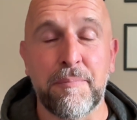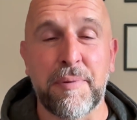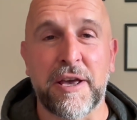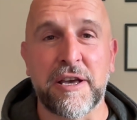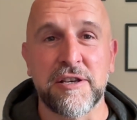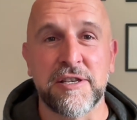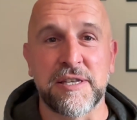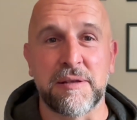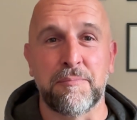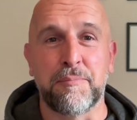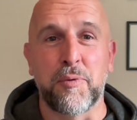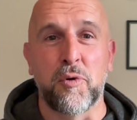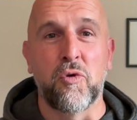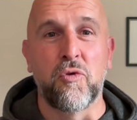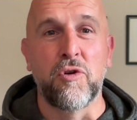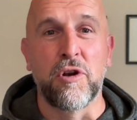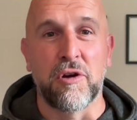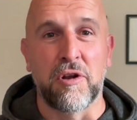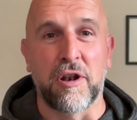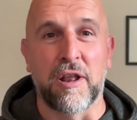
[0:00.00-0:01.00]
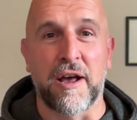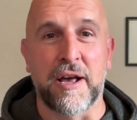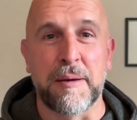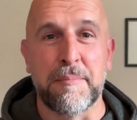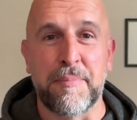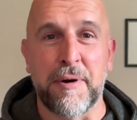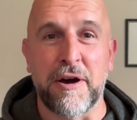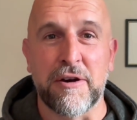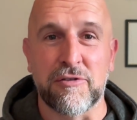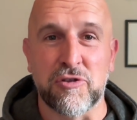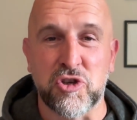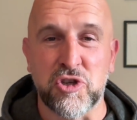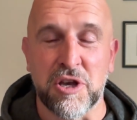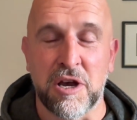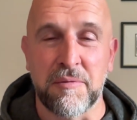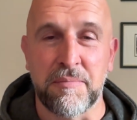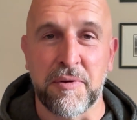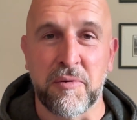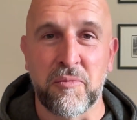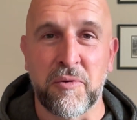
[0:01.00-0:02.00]
because the ball looked like a bar of
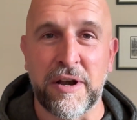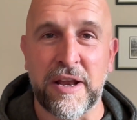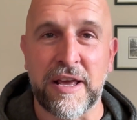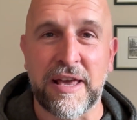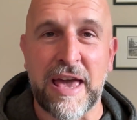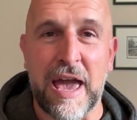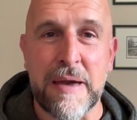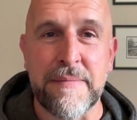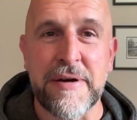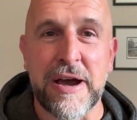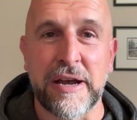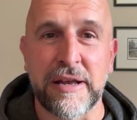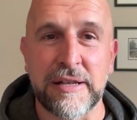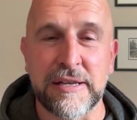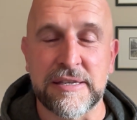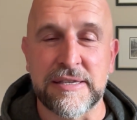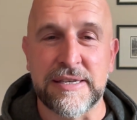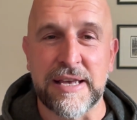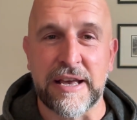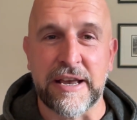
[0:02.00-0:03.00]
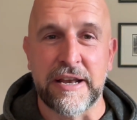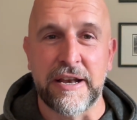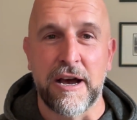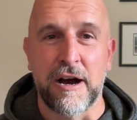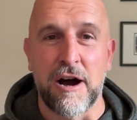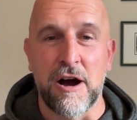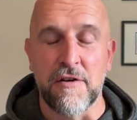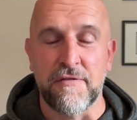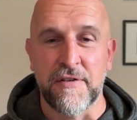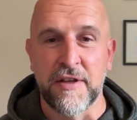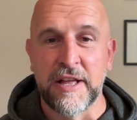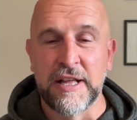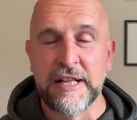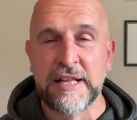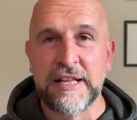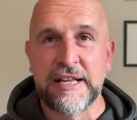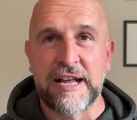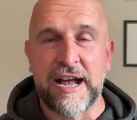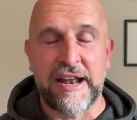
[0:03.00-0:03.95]
soap when it came out in the second half.